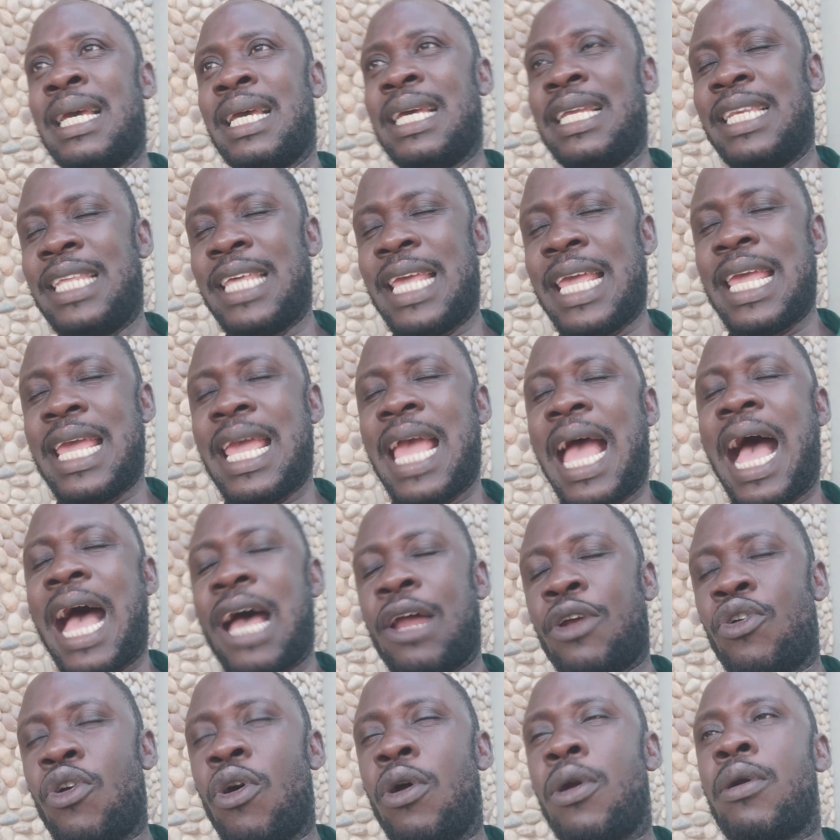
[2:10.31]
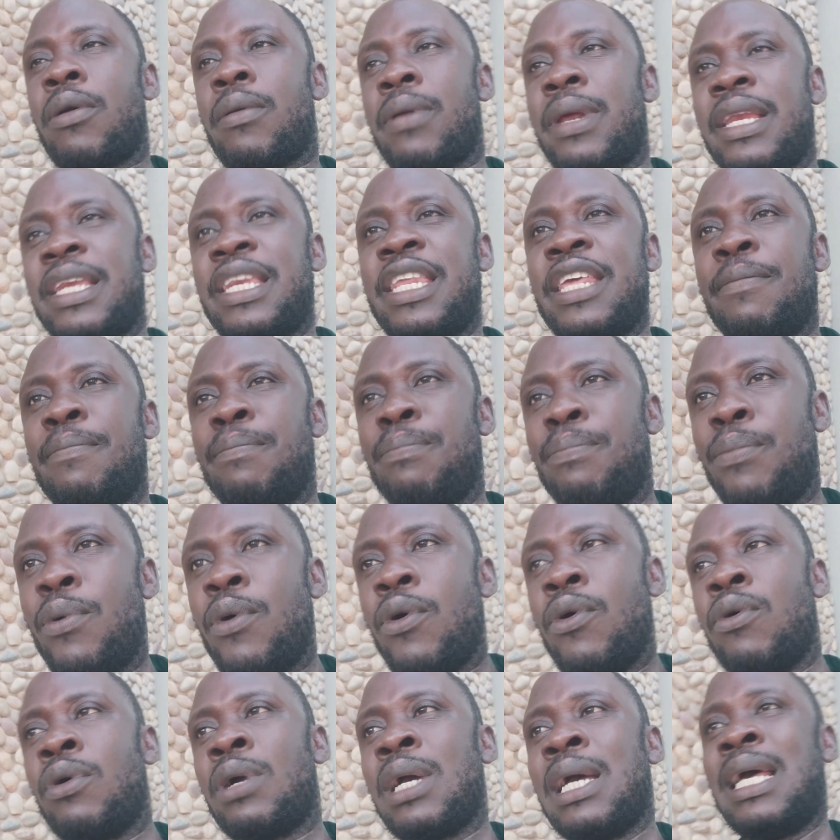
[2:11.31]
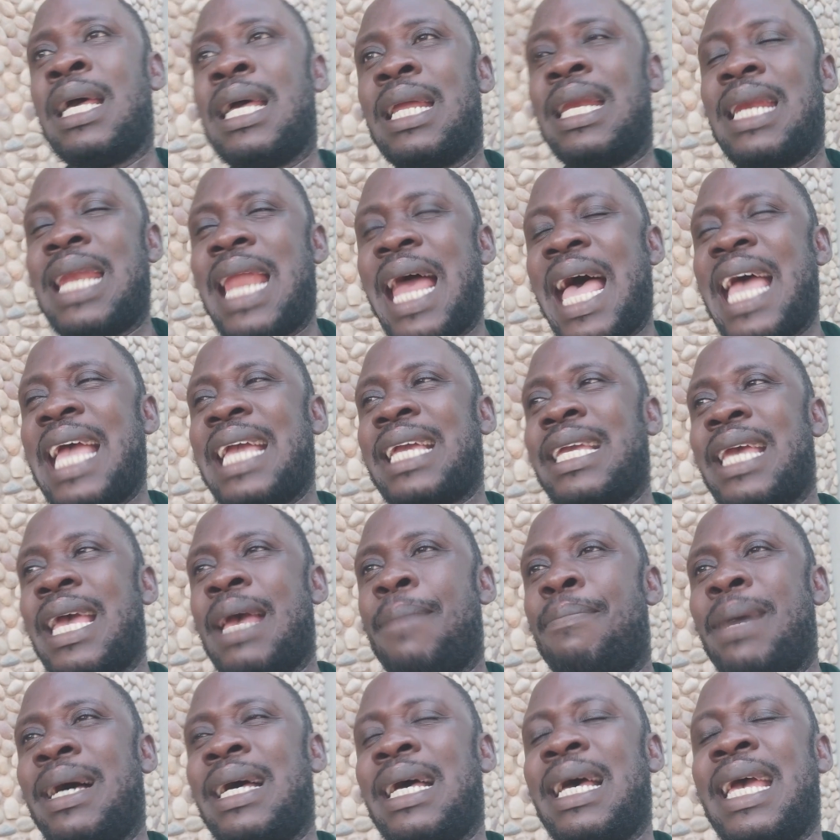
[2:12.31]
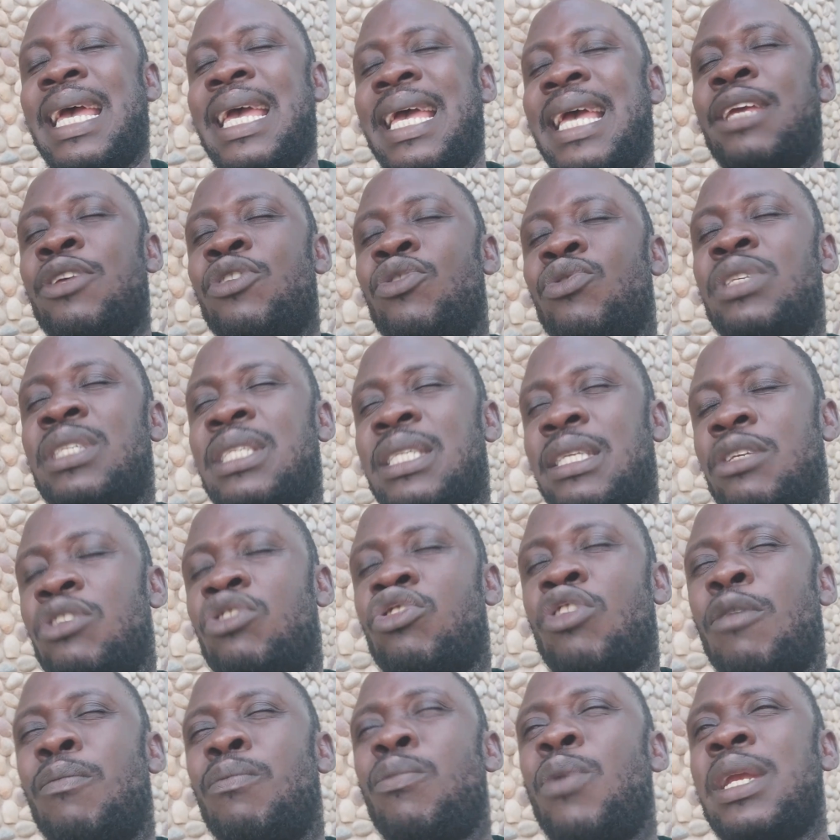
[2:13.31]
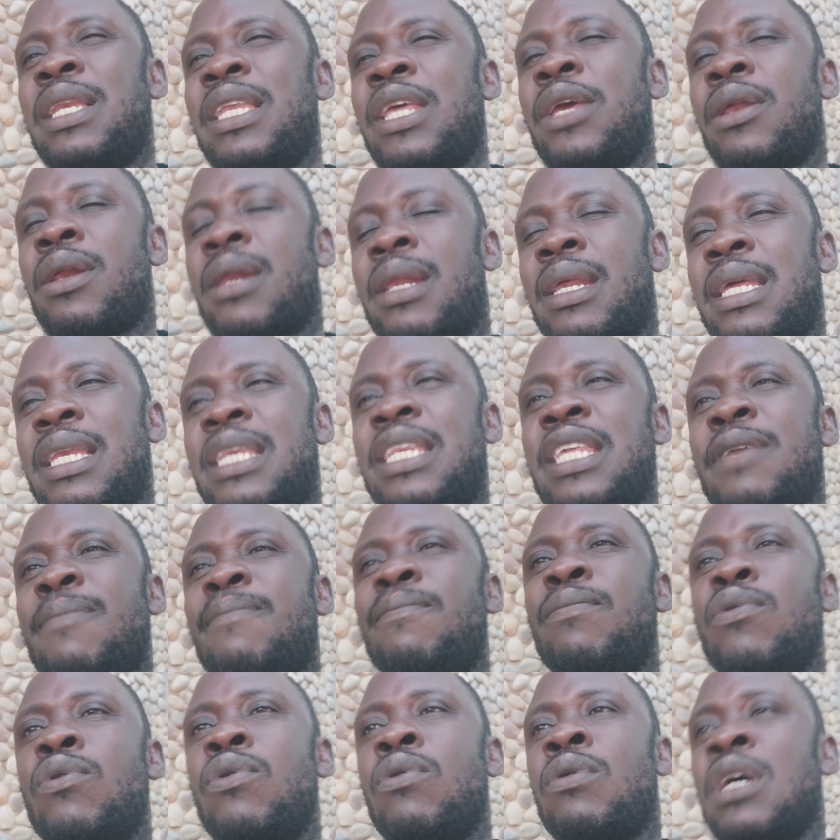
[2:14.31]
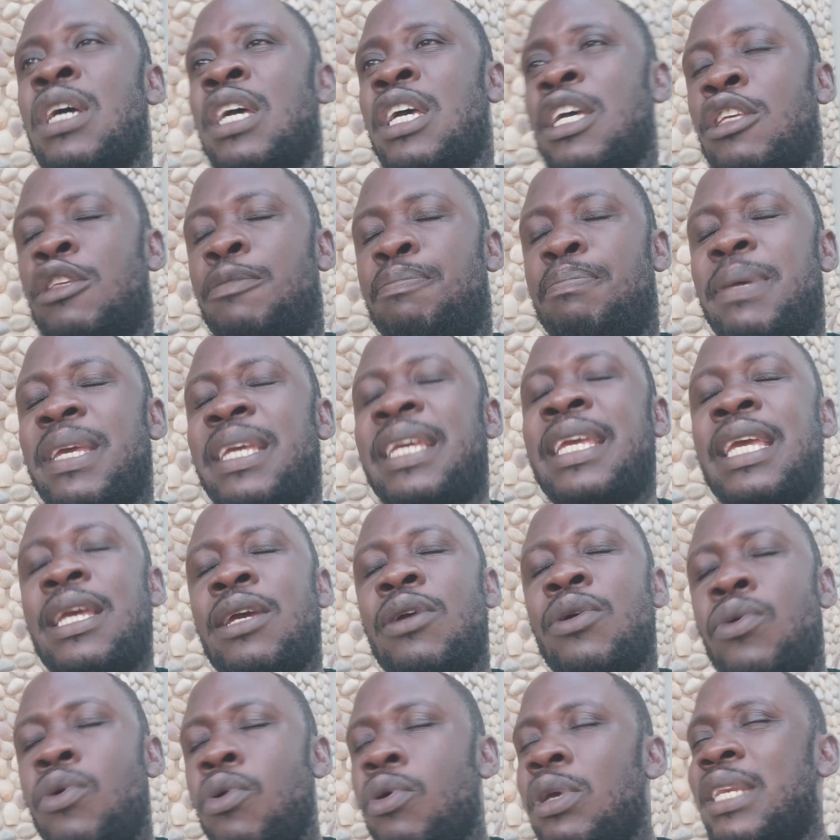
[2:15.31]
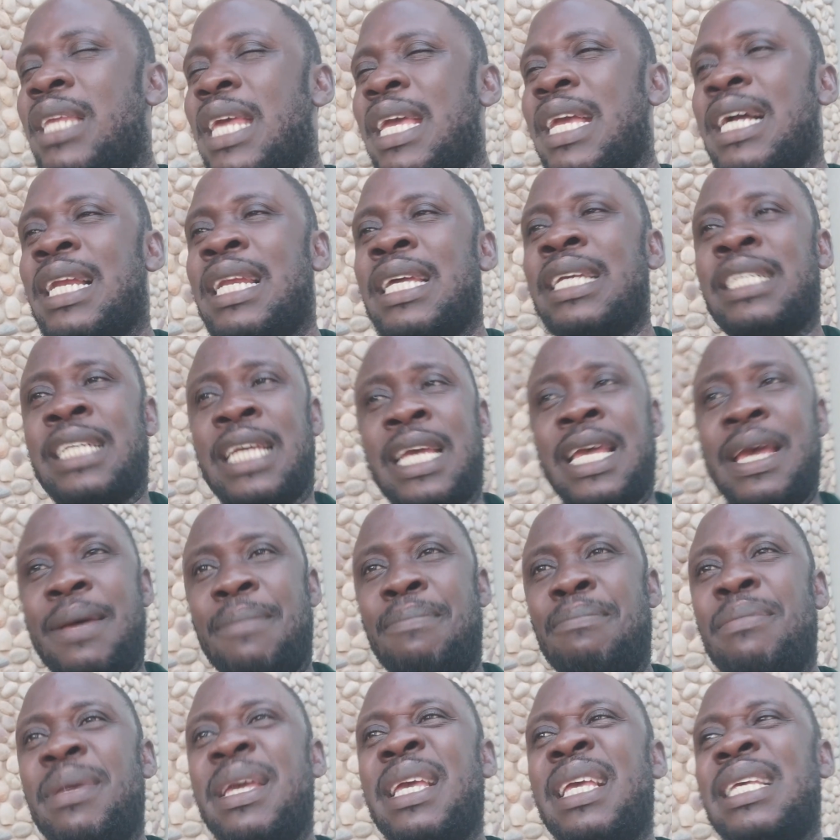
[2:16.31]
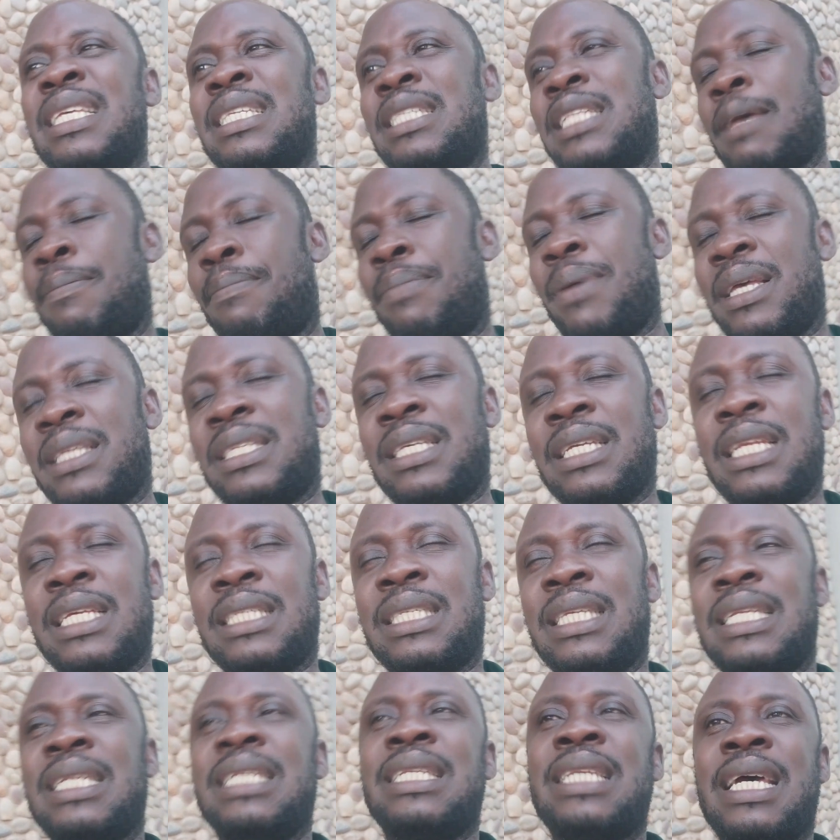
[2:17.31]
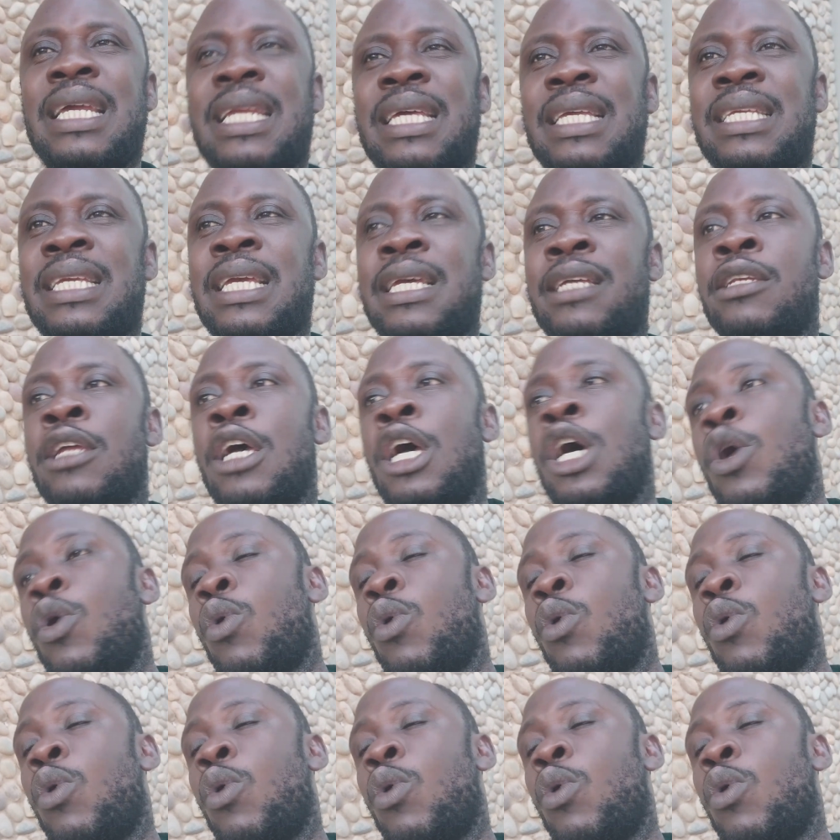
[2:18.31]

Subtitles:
They are not reading book like you see somebody reading book, speaking good English means the person is intelligent.